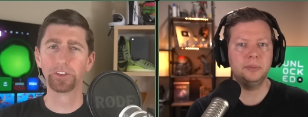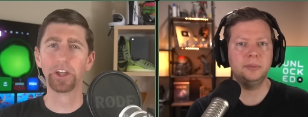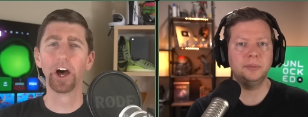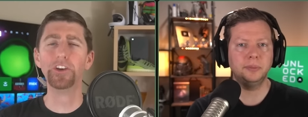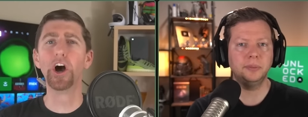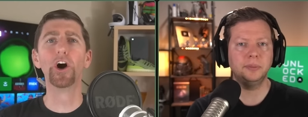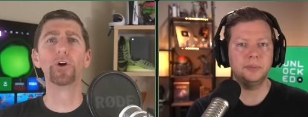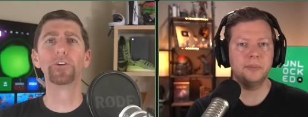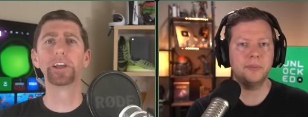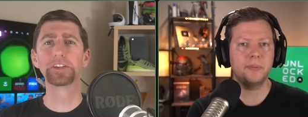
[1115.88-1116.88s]
Speaker 1: the
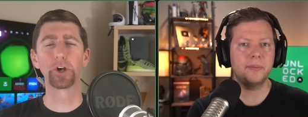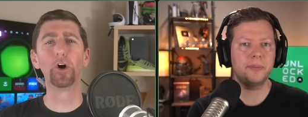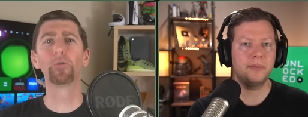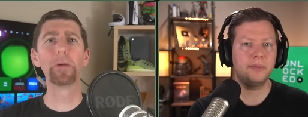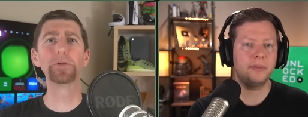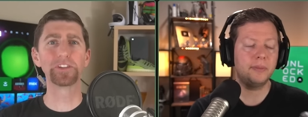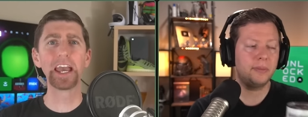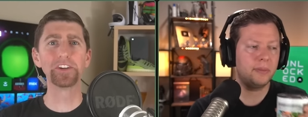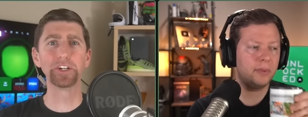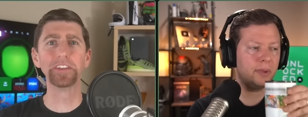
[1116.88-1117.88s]
unknown, his whole
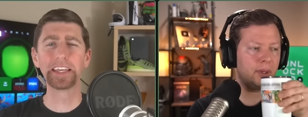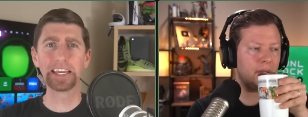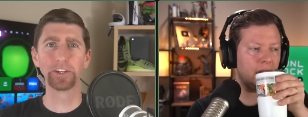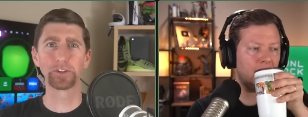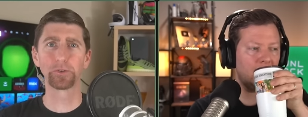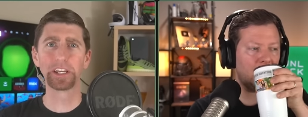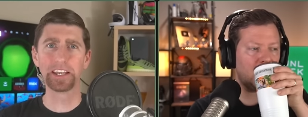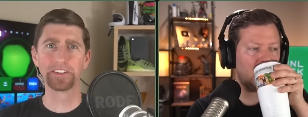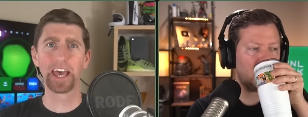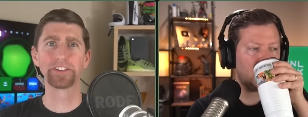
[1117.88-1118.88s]
reputation in the
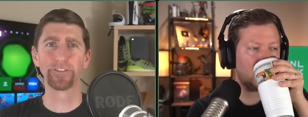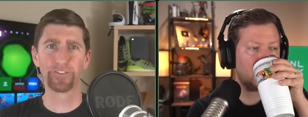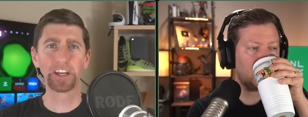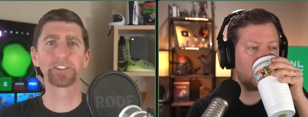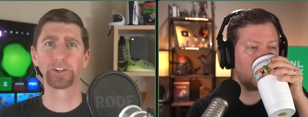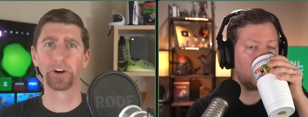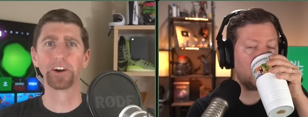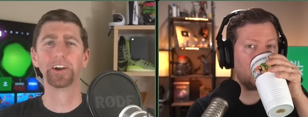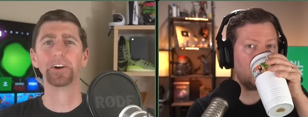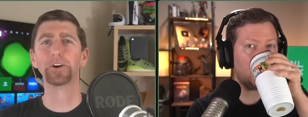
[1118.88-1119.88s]
industry is as a fixer
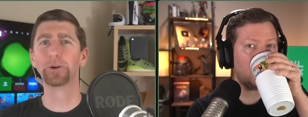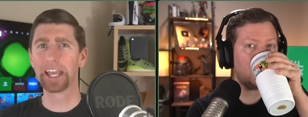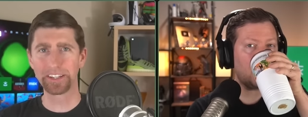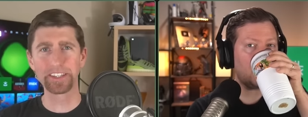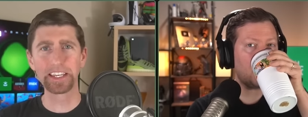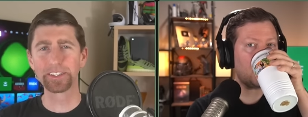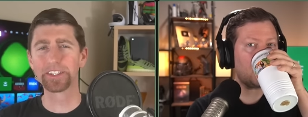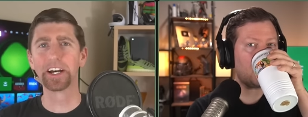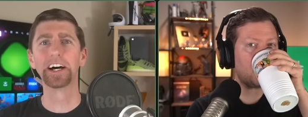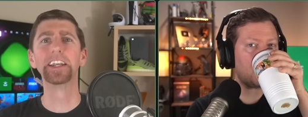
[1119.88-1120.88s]
who gets things
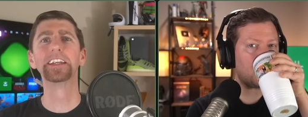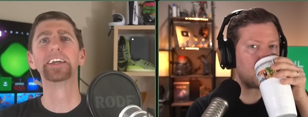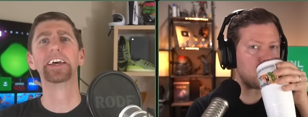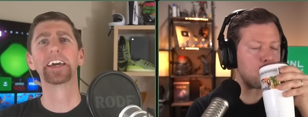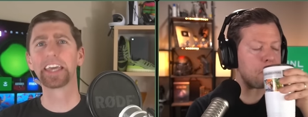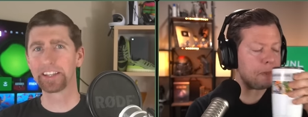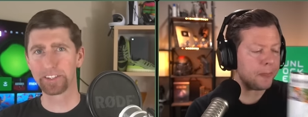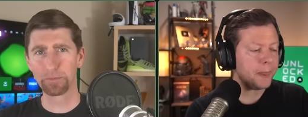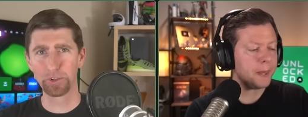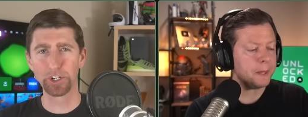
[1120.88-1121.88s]
done,
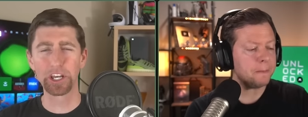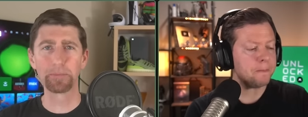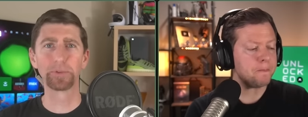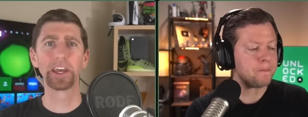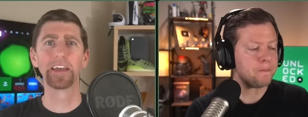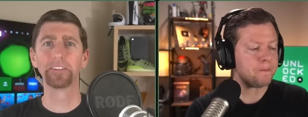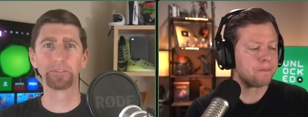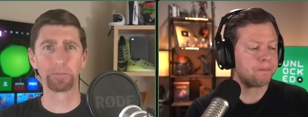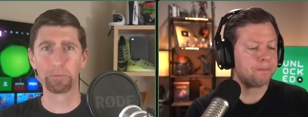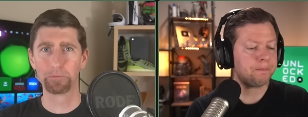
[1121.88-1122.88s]
gets them shipped,
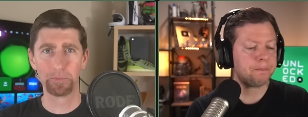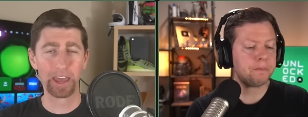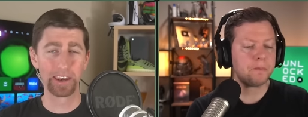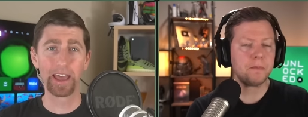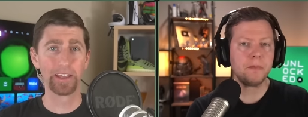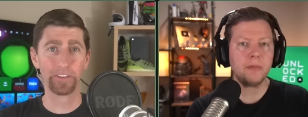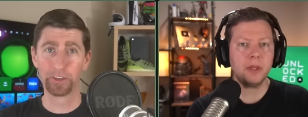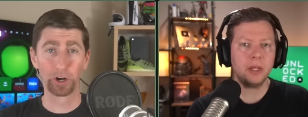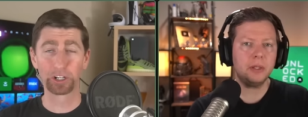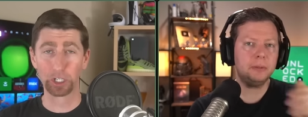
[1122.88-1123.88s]
and and
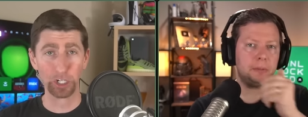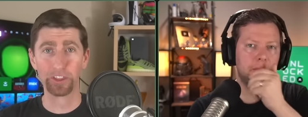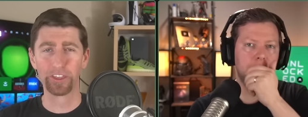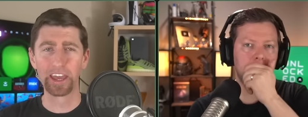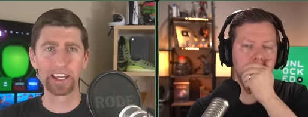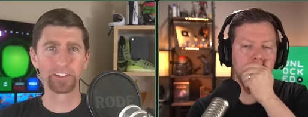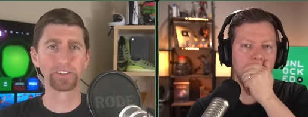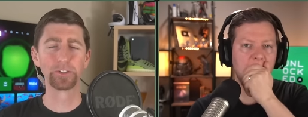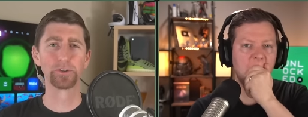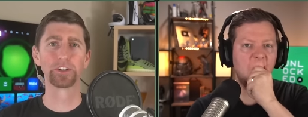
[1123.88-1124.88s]
they're good
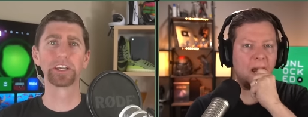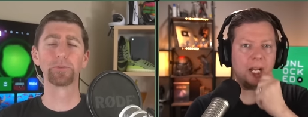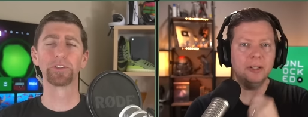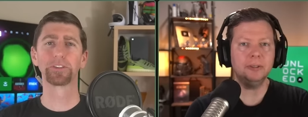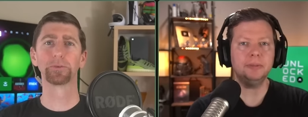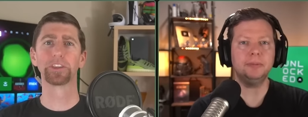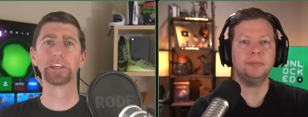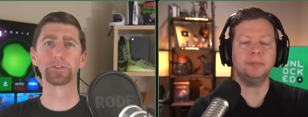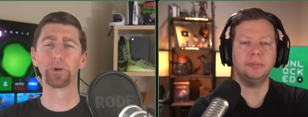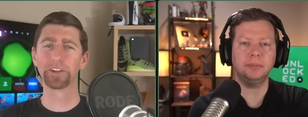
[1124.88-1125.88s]
things usually with with
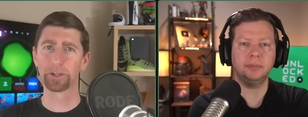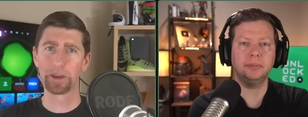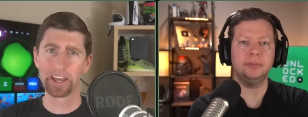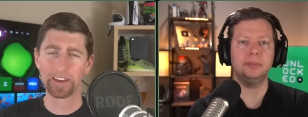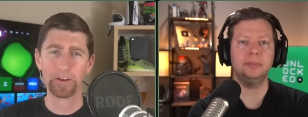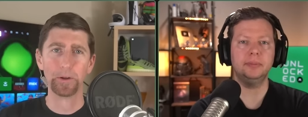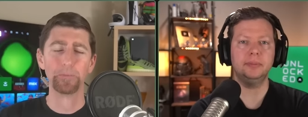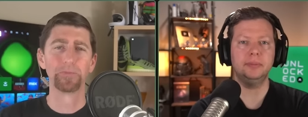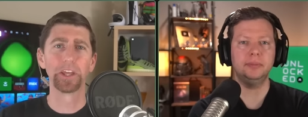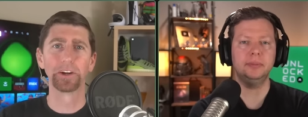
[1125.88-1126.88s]
his resume.
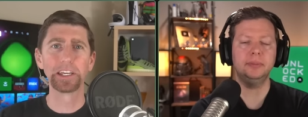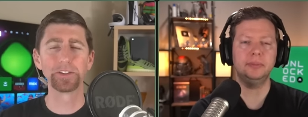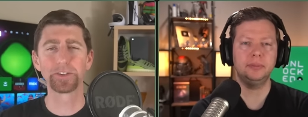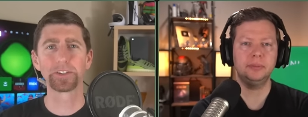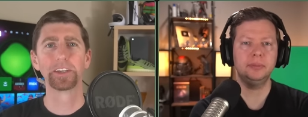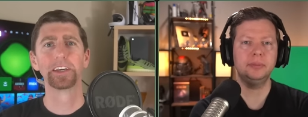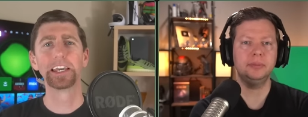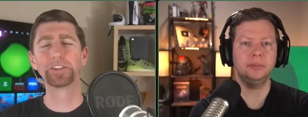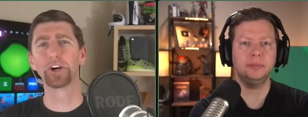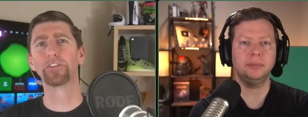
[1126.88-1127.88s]
You know, he's
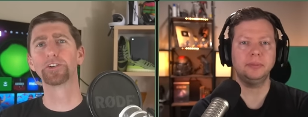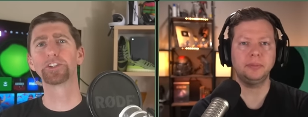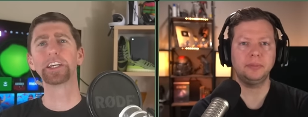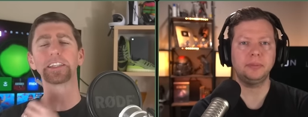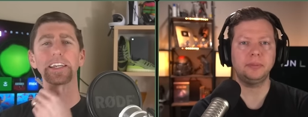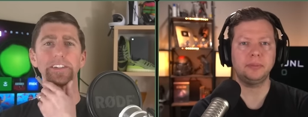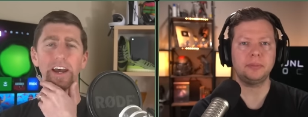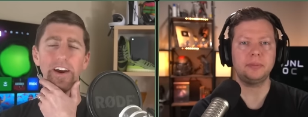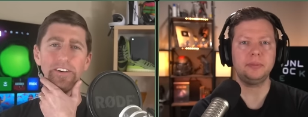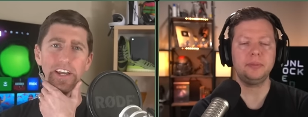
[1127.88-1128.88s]
he's overseeing the
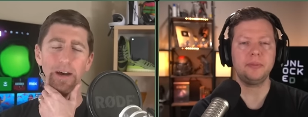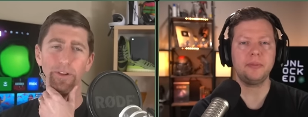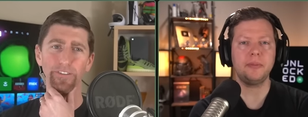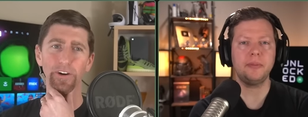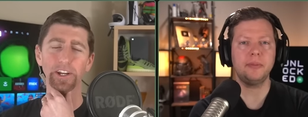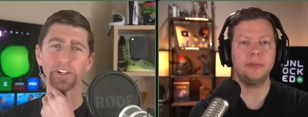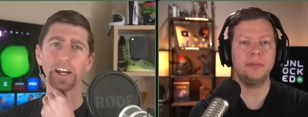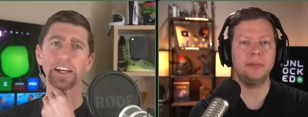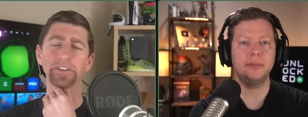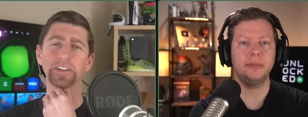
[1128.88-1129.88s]
entire Diablo
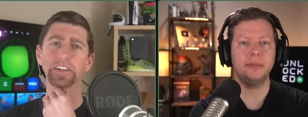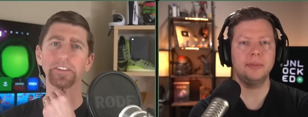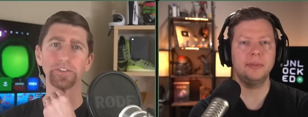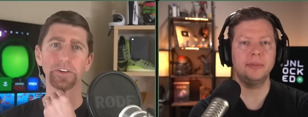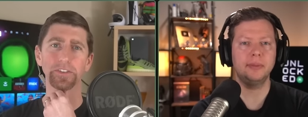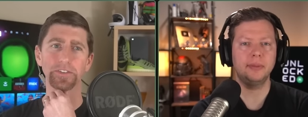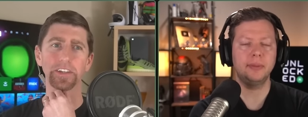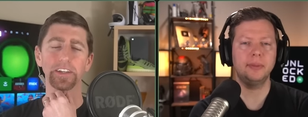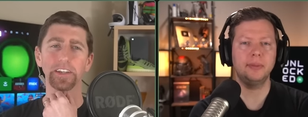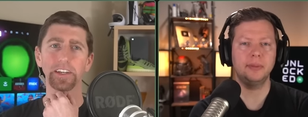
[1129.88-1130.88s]
franchise, and so it's
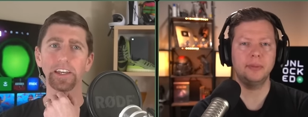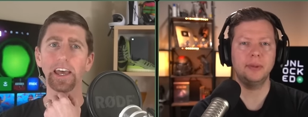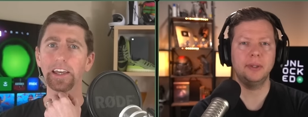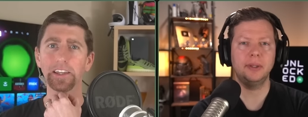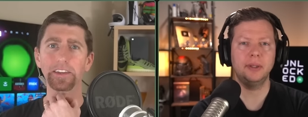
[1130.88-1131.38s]
eh,